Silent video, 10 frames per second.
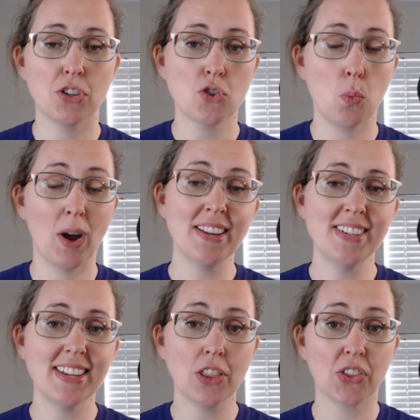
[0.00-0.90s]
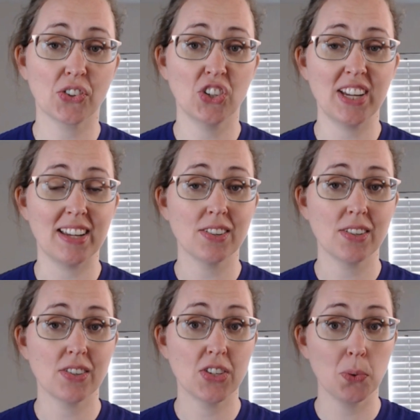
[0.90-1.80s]
23
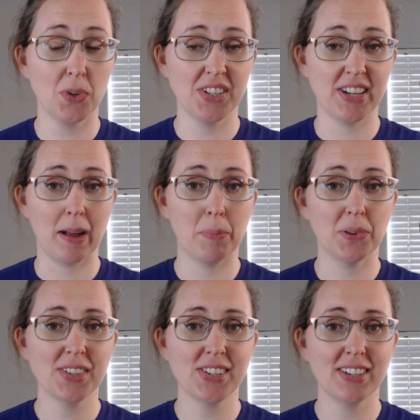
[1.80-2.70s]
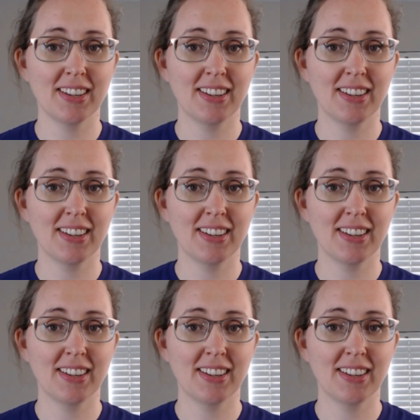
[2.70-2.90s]
stool samples.